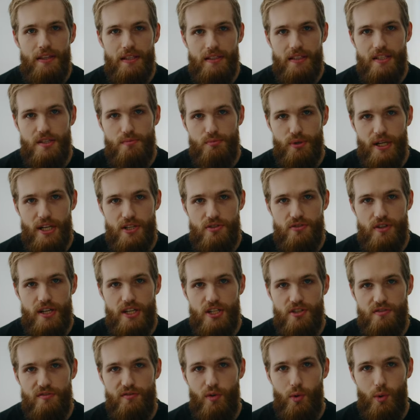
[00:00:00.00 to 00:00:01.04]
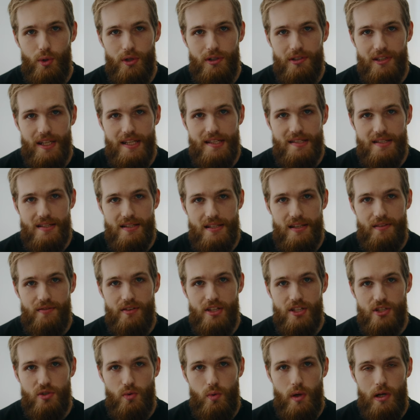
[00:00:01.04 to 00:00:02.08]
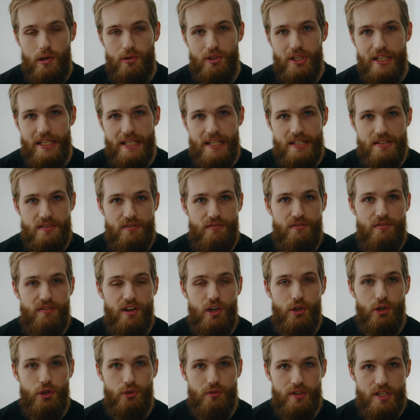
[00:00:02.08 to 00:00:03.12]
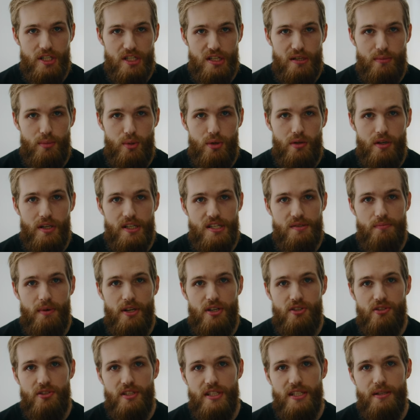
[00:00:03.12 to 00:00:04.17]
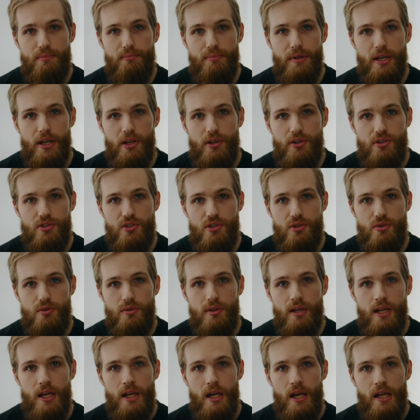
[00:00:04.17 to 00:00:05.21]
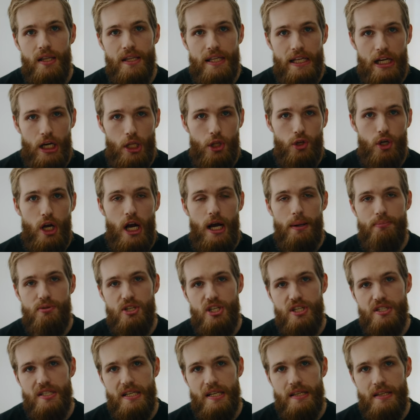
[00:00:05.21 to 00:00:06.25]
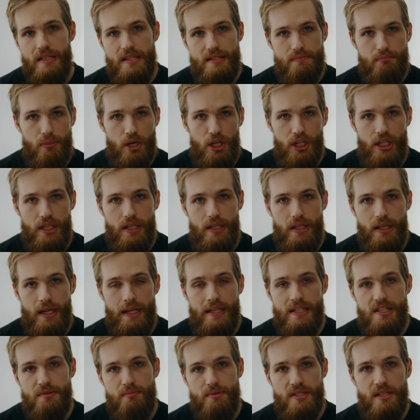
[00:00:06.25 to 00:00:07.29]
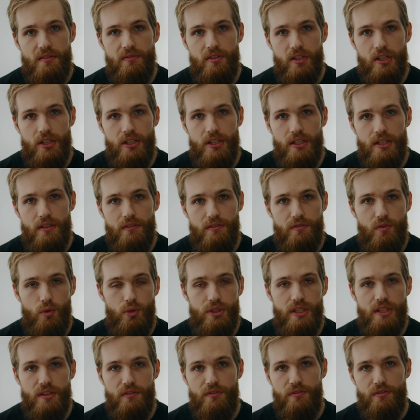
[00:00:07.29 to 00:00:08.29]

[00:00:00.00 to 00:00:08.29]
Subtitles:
think this price range for lenses of this quality is very reasonable, especially compared to the other options in this market, and specifically for the